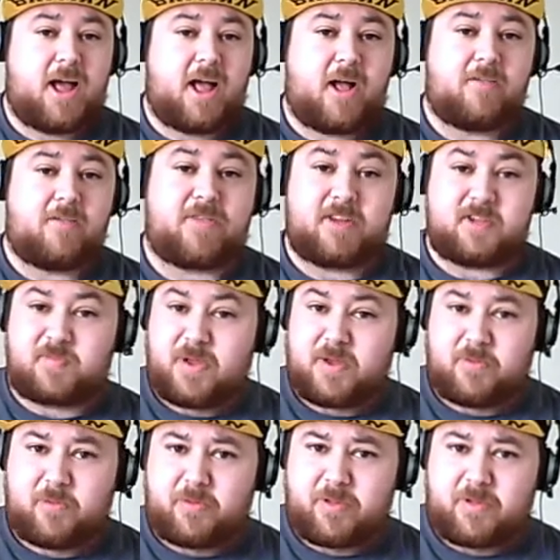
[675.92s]
these
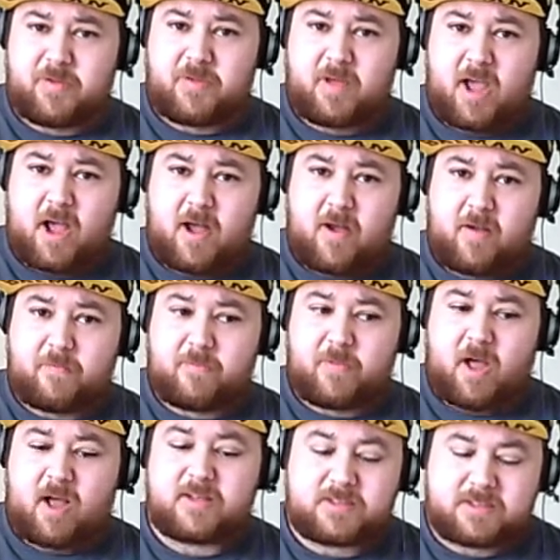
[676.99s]
people that
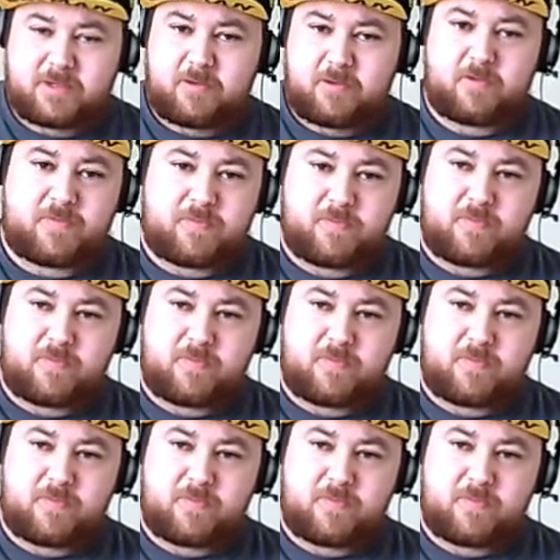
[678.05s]
are still